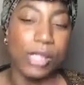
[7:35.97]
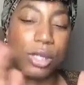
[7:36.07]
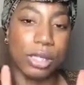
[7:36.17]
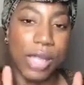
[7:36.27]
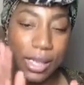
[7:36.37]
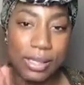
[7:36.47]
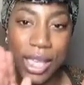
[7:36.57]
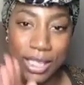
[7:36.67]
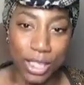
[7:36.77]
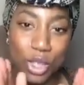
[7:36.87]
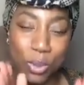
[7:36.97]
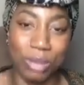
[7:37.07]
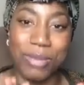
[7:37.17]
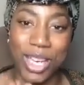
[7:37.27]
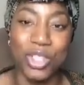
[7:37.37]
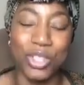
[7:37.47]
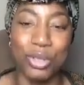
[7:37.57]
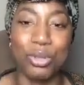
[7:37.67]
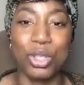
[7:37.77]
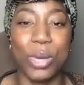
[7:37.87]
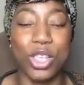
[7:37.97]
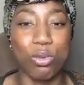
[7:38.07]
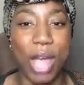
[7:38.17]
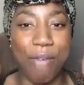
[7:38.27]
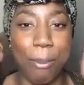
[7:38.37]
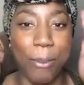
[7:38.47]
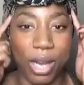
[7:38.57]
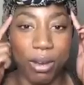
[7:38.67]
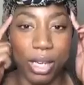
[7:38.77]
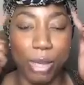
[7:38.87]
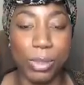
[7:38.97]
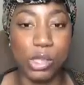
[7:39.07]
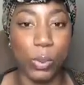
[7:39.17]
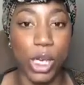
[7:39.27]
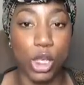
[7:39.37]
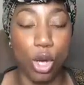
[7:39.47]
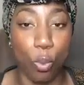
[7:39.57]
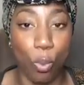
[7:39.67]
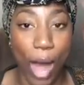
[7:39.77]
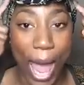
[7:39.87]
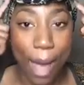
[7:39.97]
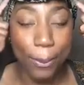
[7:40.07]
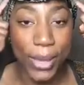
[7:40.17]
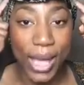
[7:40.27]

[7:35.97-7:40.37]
So the next thing that you want to make sure you do is you have a barrier between your wrap